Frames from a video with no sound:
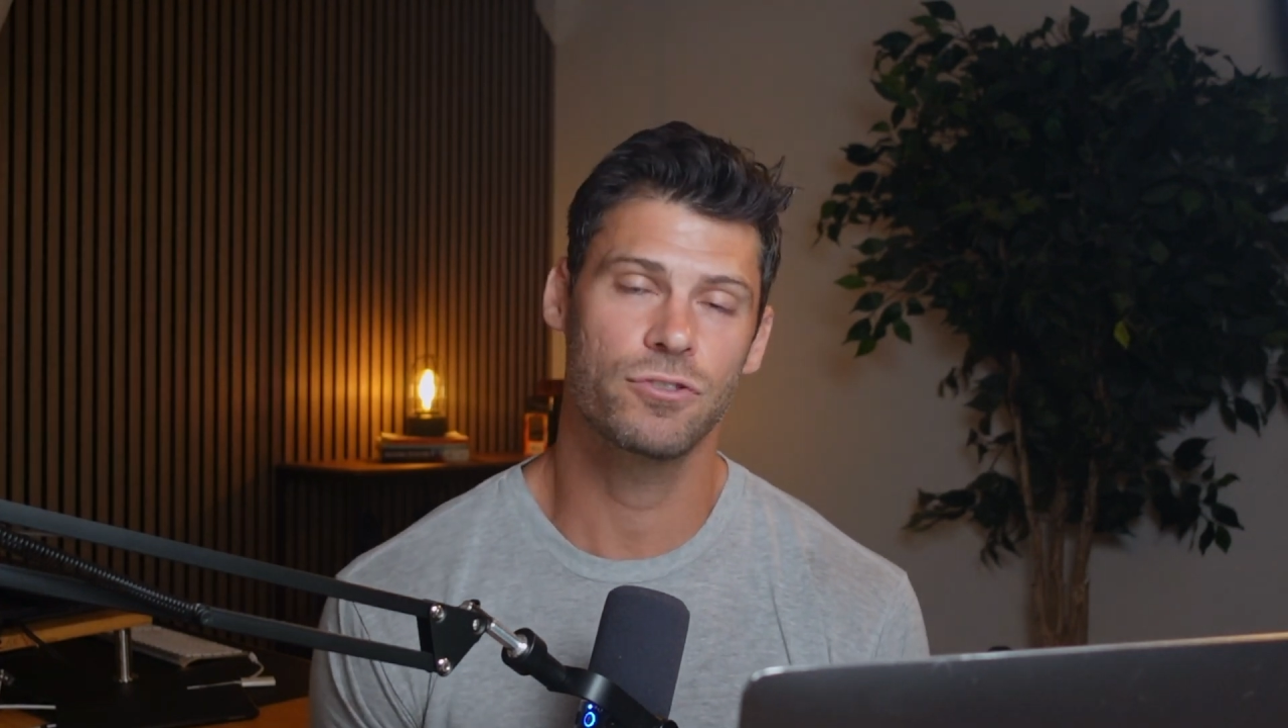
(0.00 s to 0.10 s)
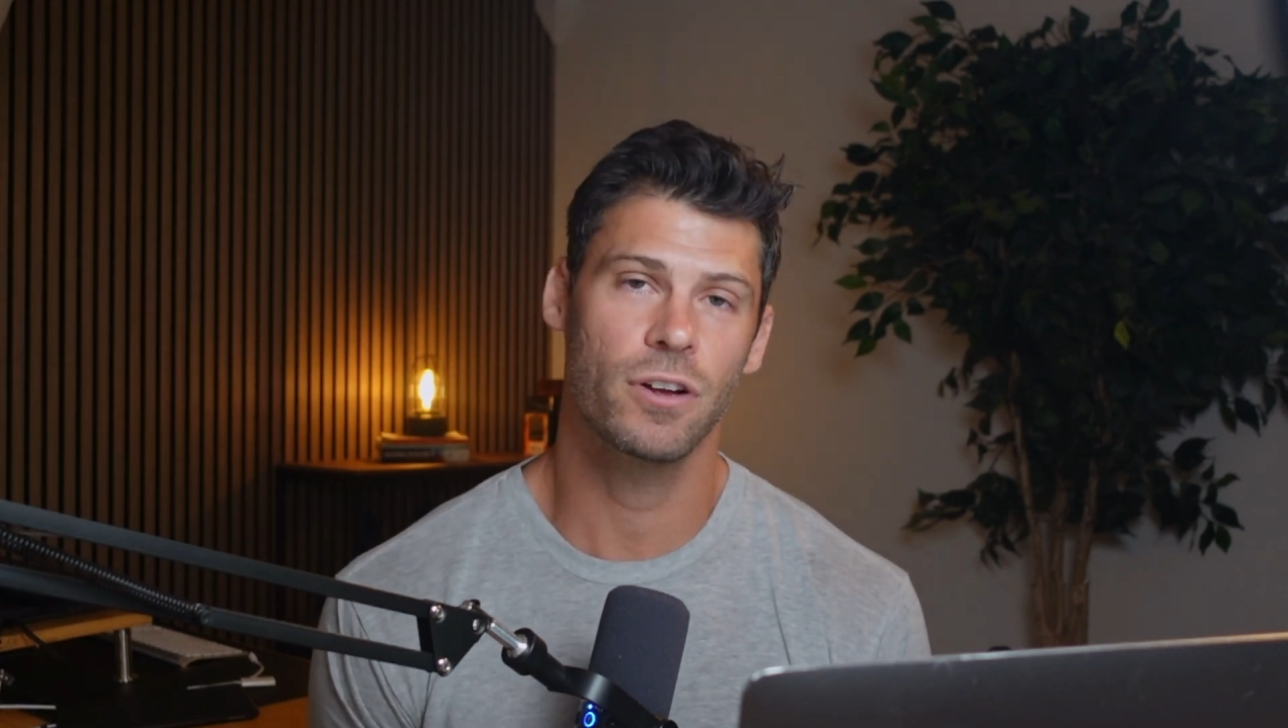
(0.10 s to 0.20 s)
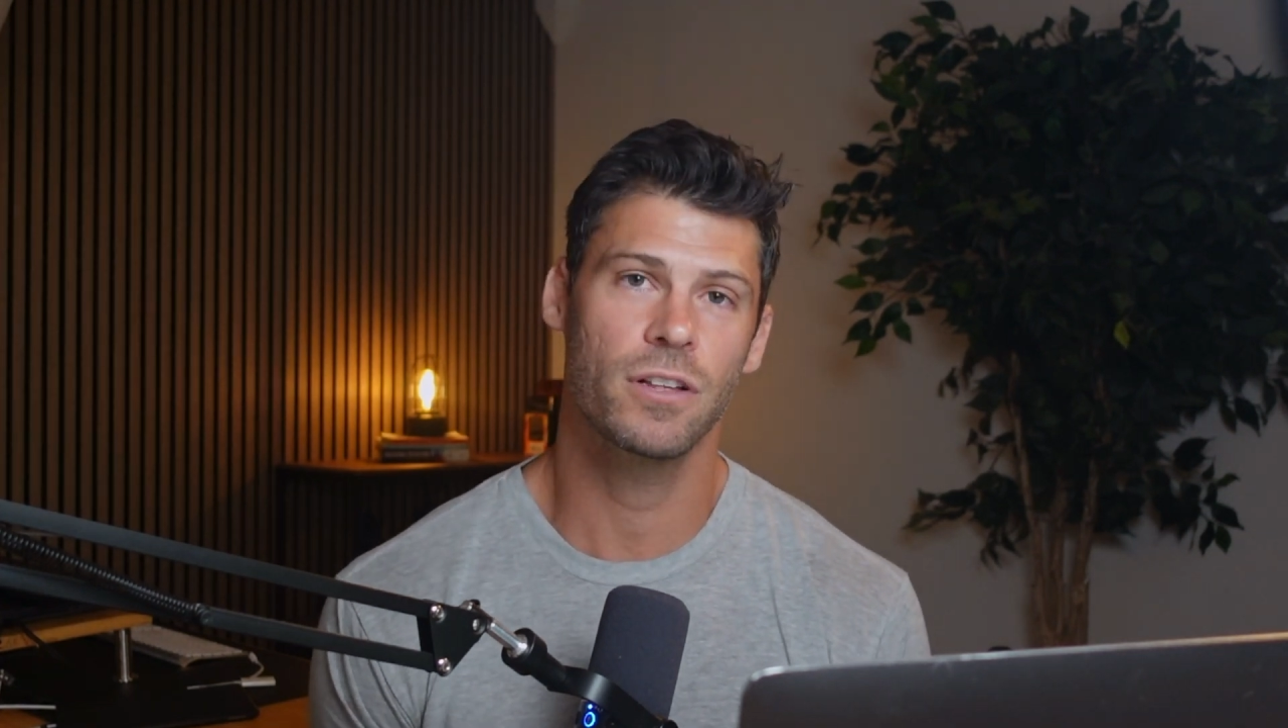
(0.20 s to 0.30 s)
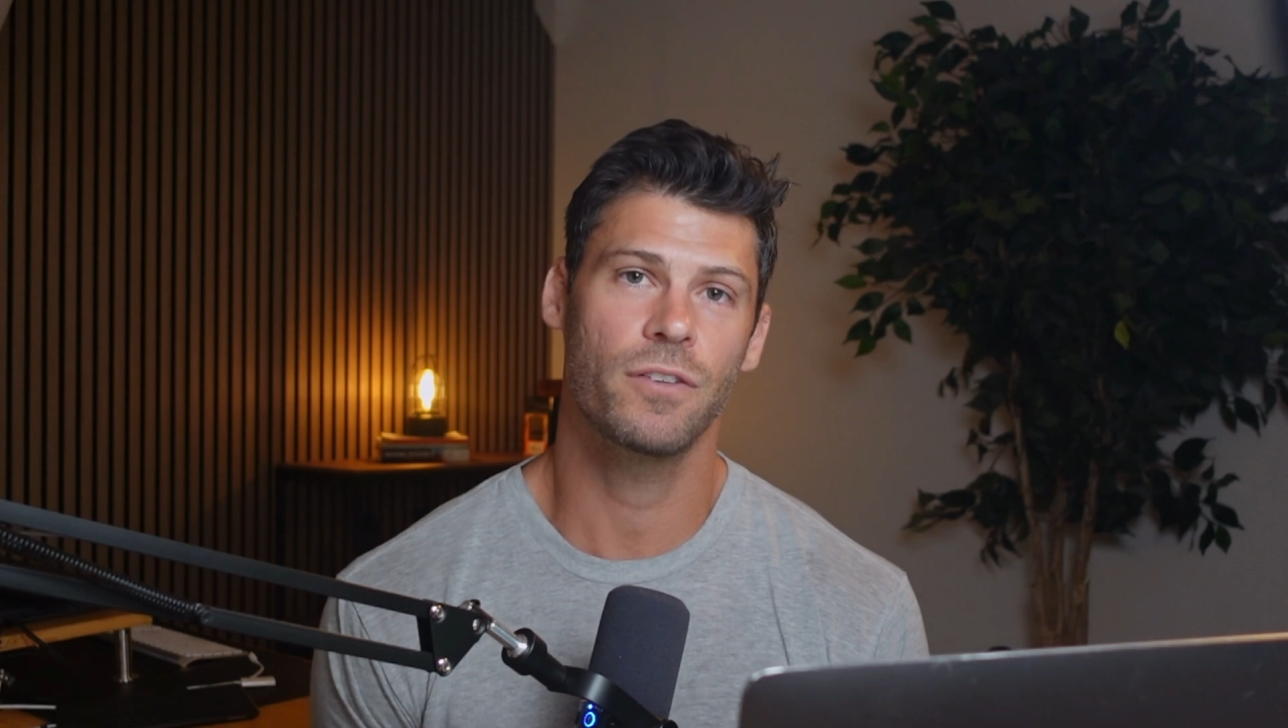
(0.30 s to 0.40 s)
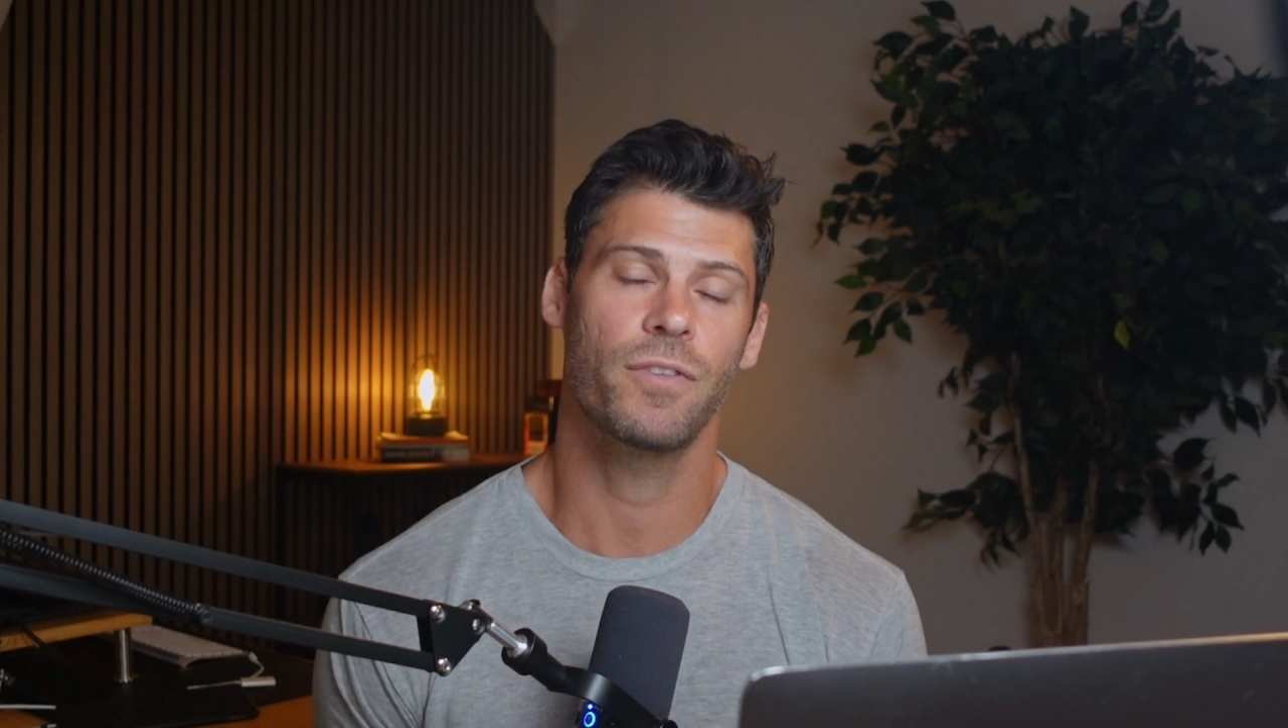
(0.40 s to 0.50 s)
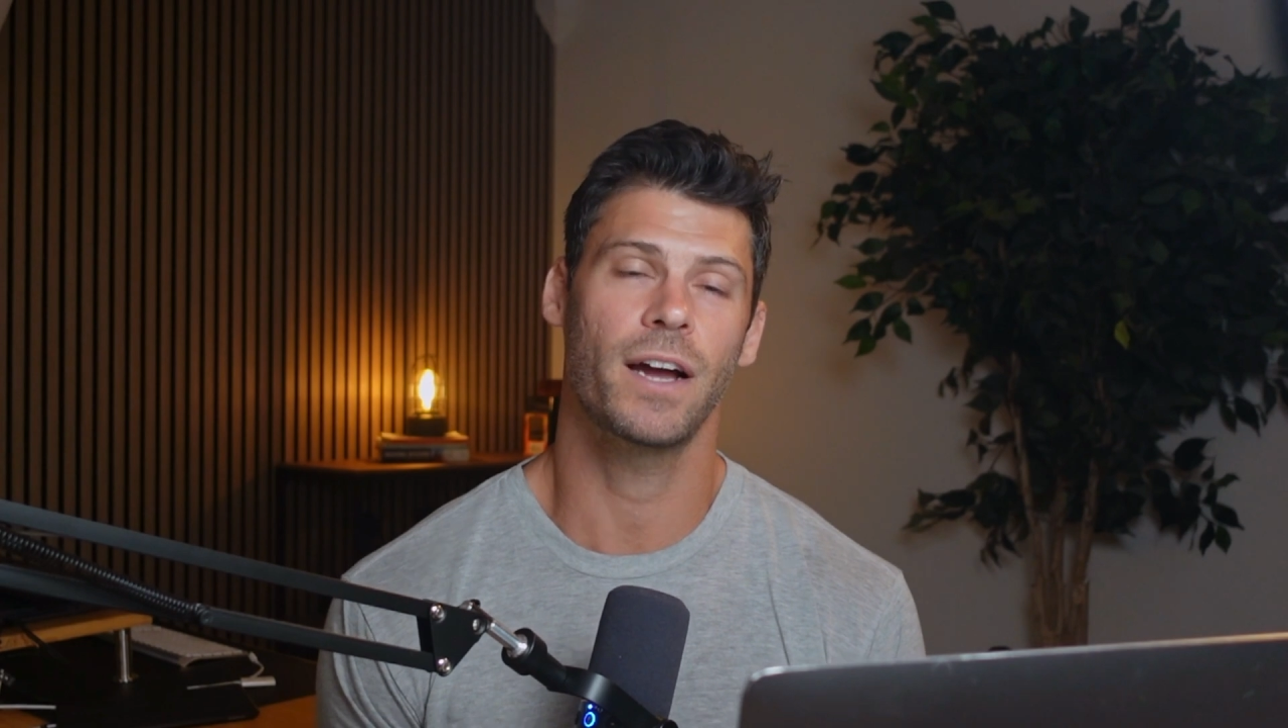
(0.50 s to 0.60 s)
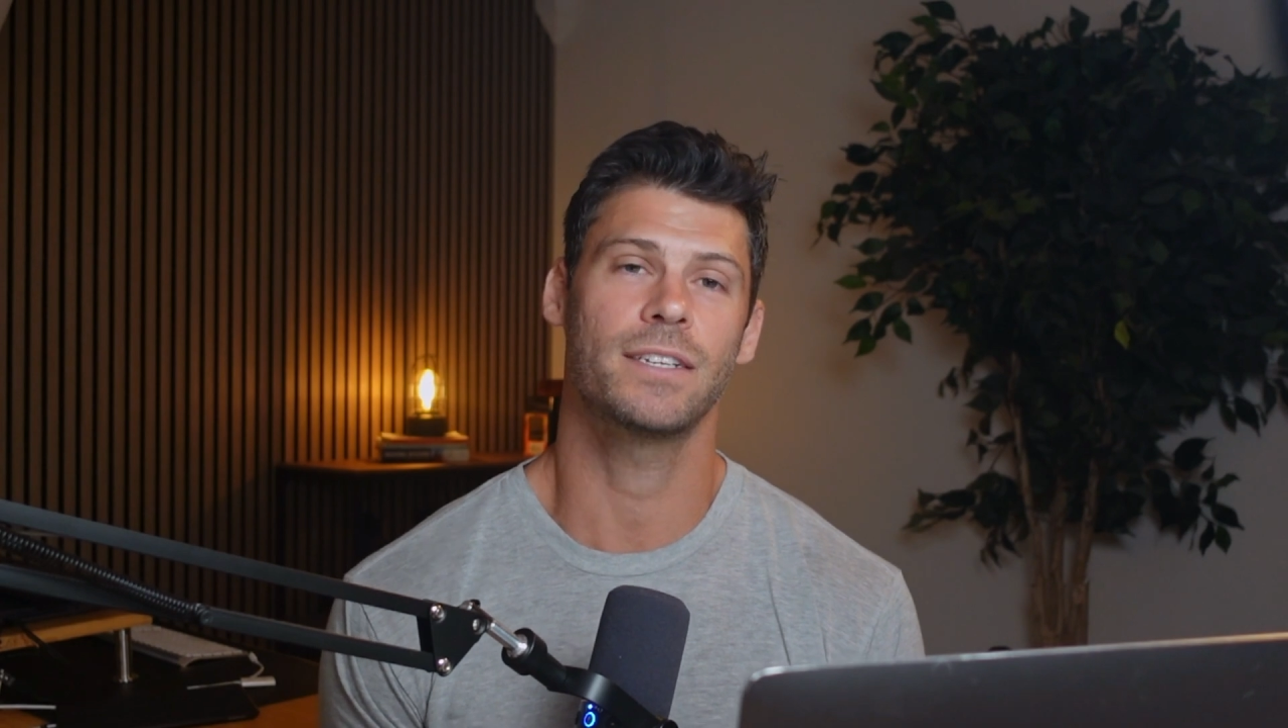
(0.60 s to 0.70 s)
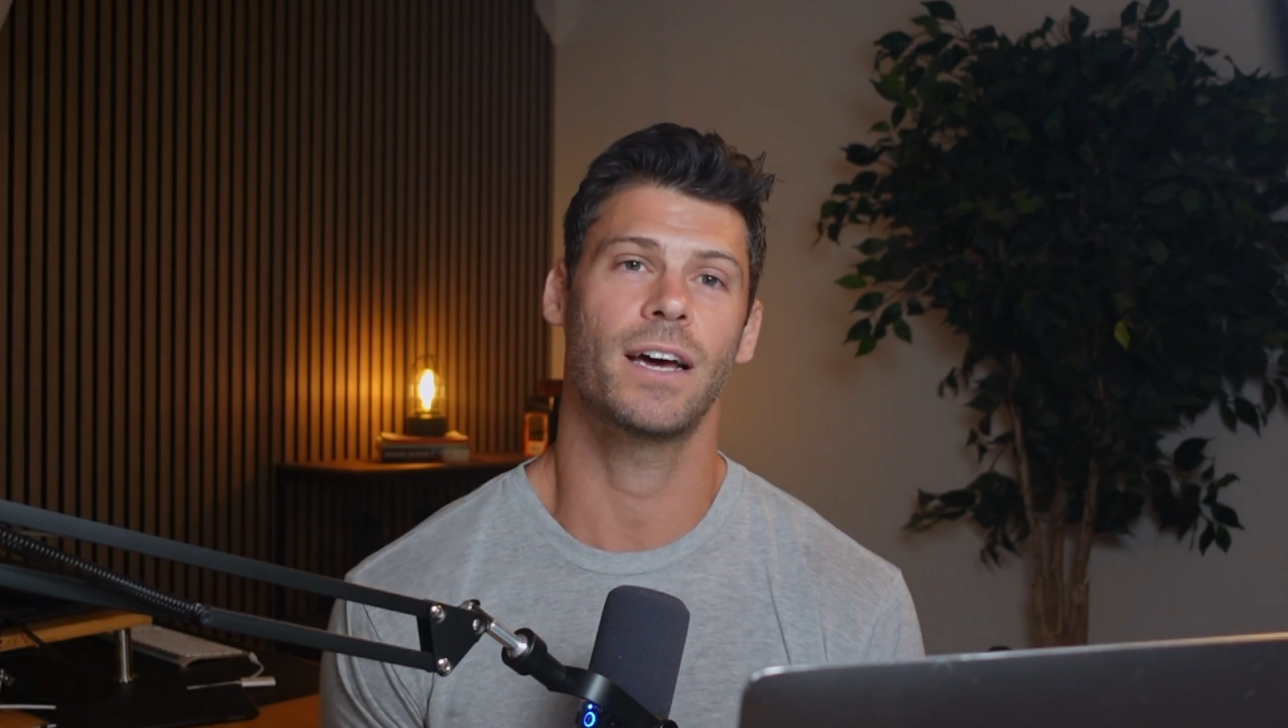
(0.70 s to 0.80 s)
struggling to find